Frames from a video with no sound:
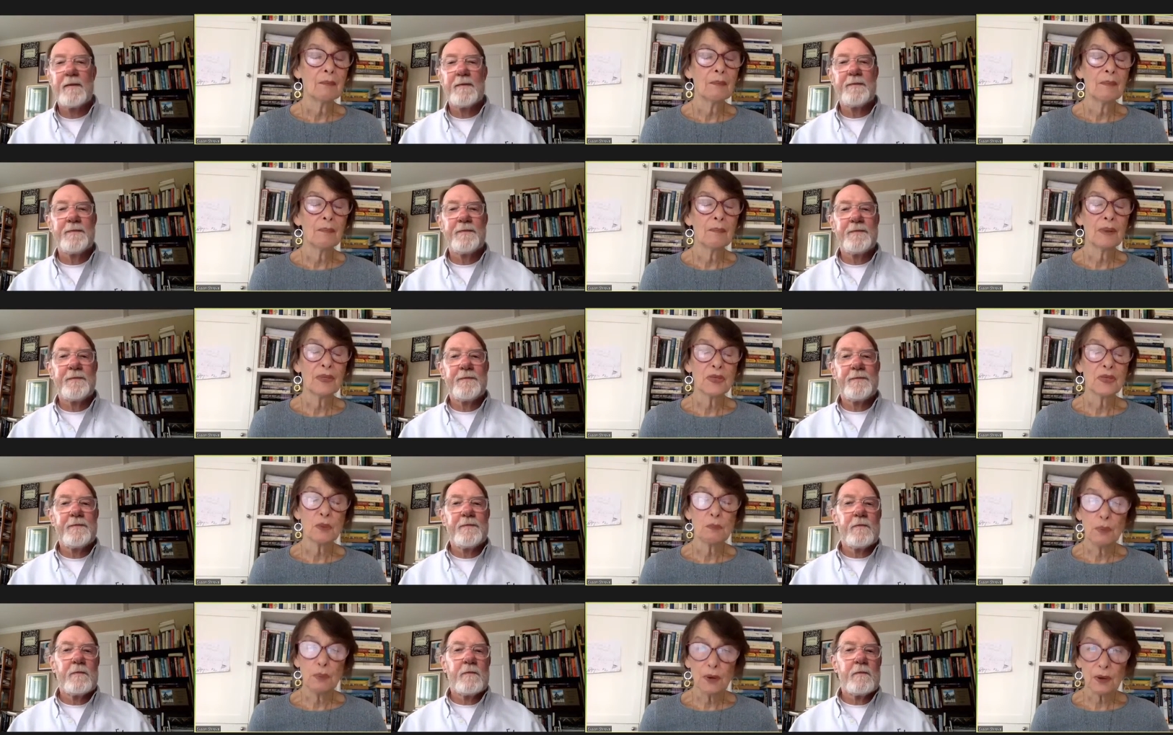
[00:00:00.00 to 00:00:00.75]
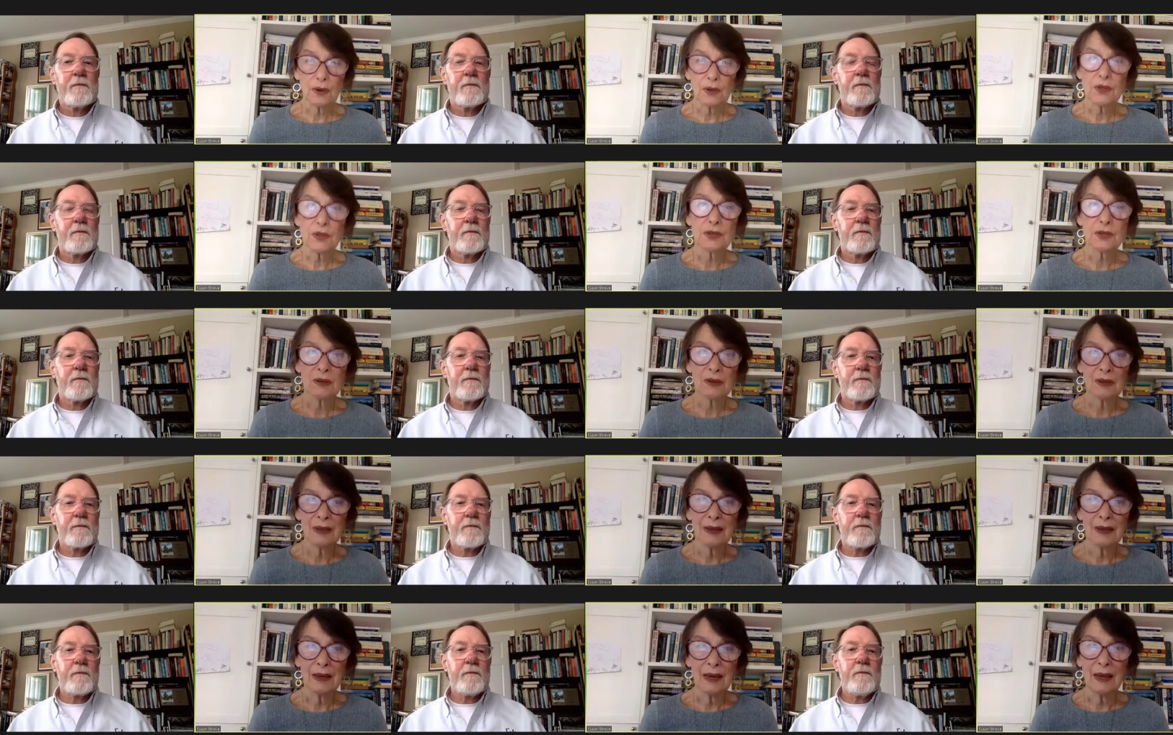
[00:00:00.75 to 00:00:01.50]
Speaker 1: but the book
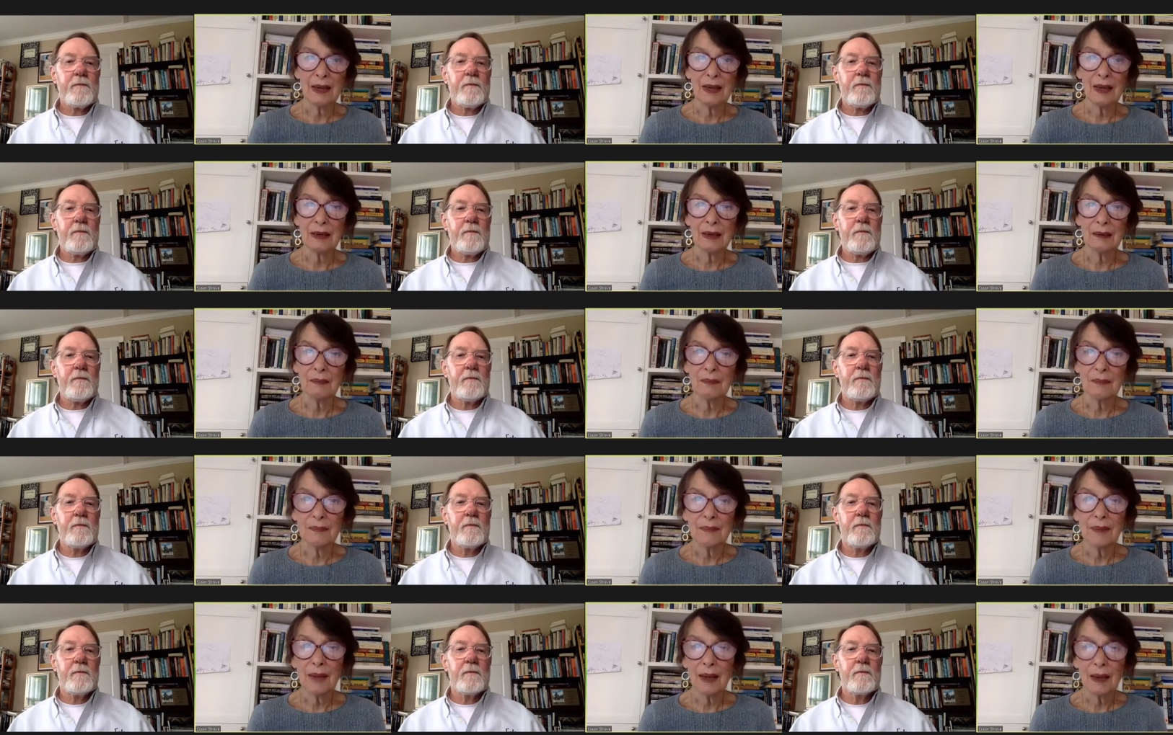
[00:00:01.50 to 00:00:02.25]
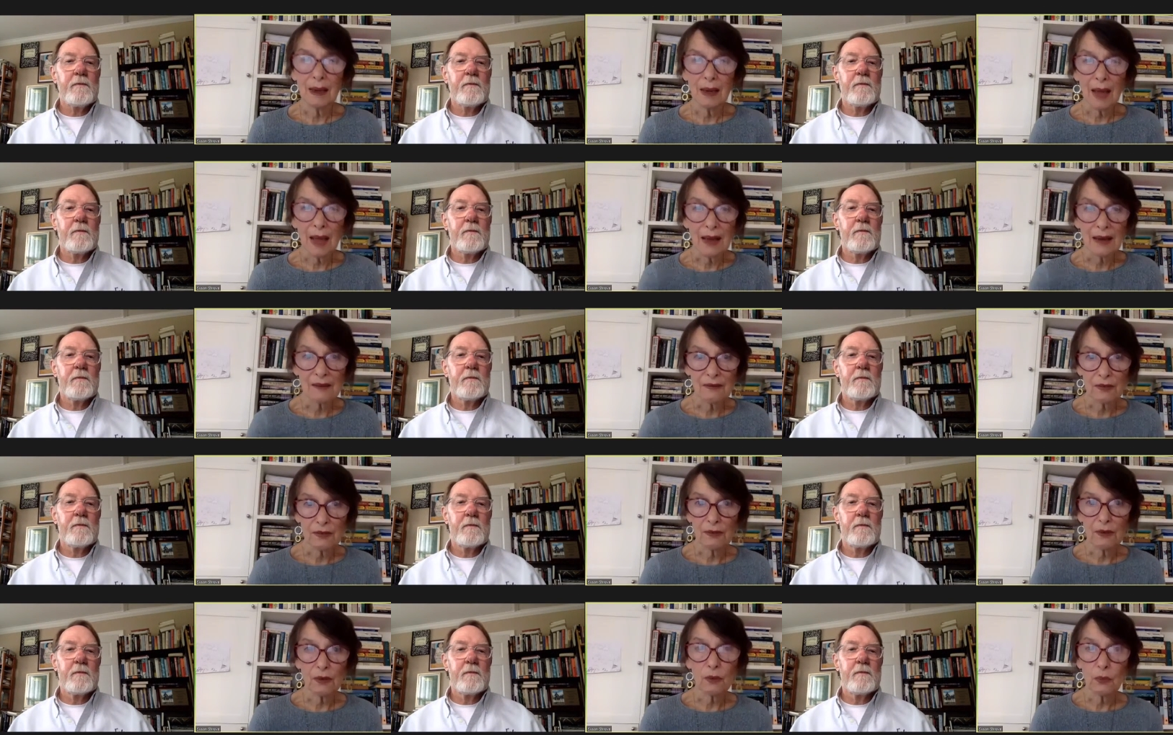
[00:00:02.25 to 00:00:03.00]
certainly needed a lot of
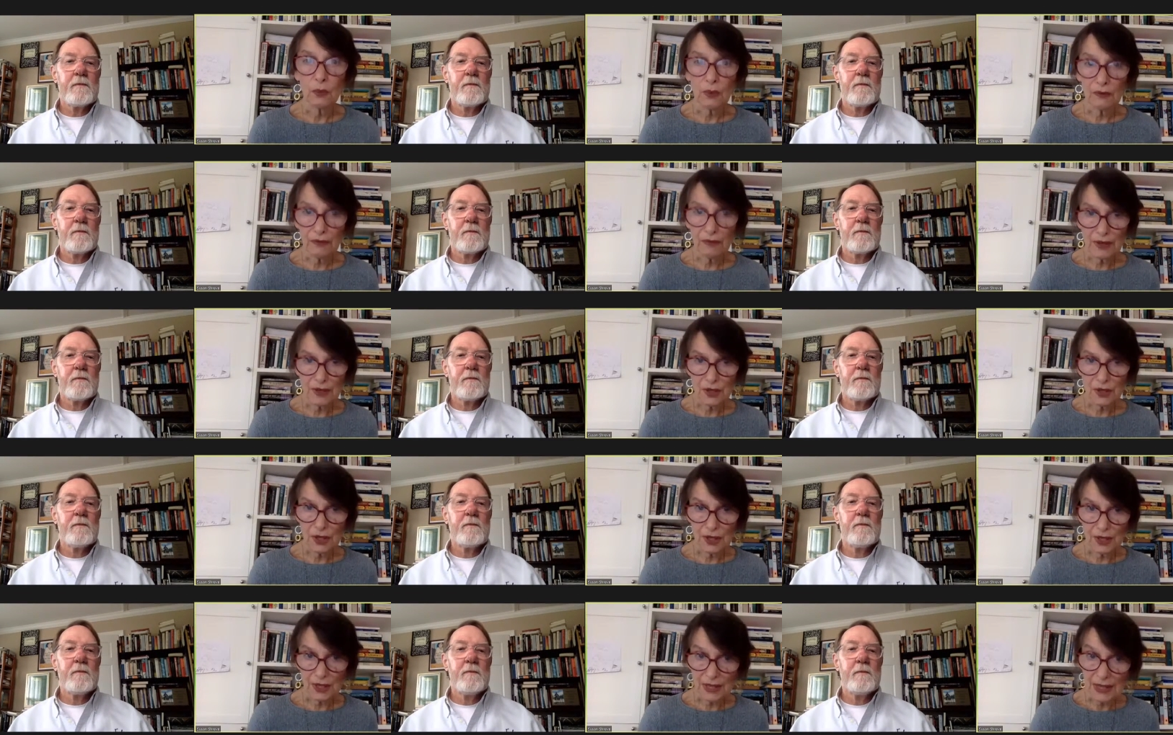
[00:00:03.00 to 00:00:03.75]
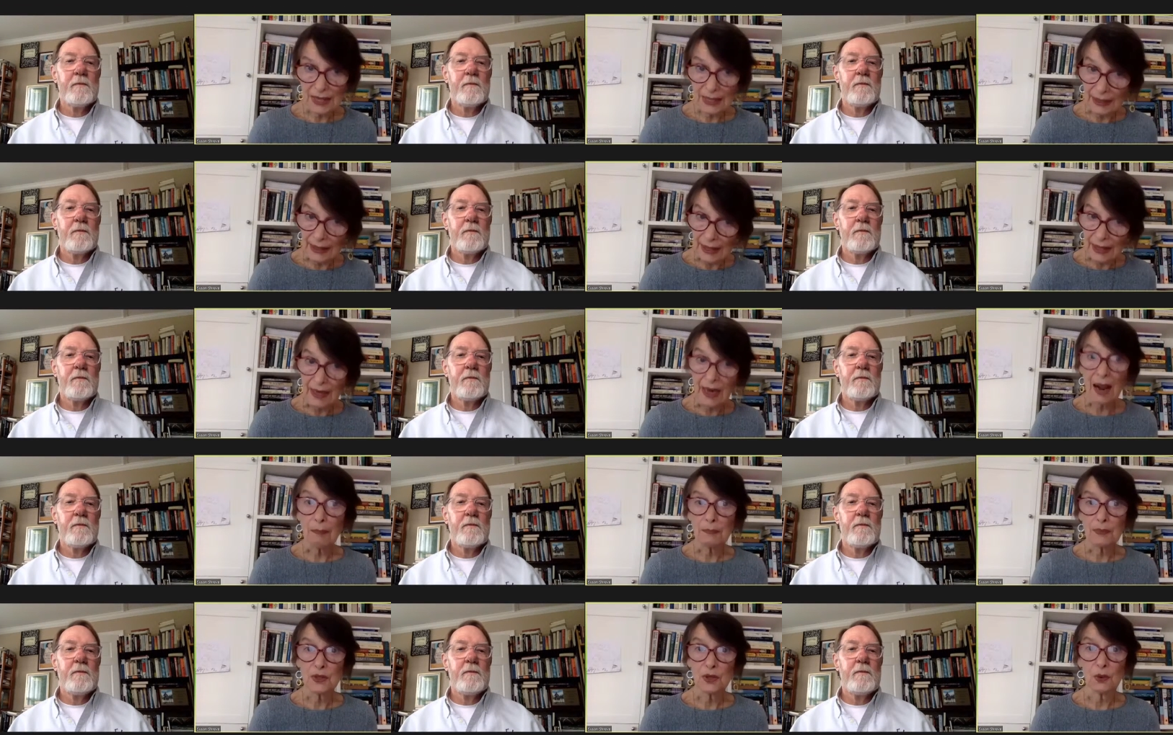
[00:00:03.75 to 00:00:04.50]
revision to lead
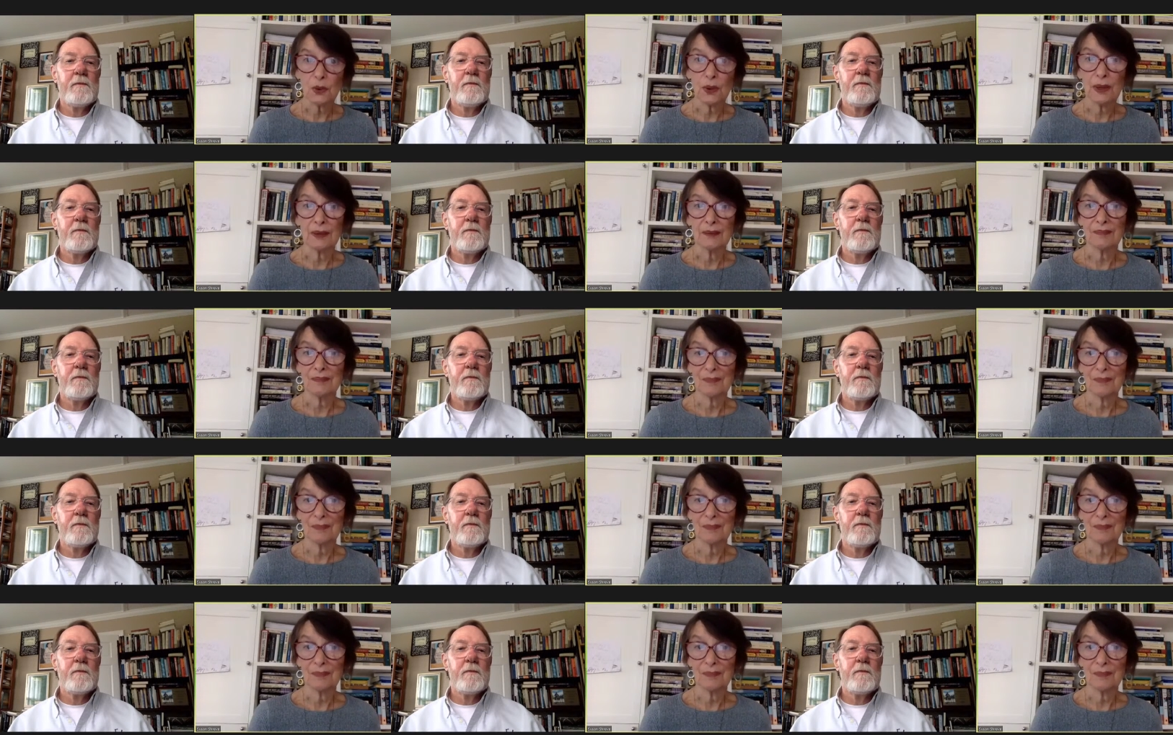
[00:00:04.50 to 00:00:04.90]
up to it.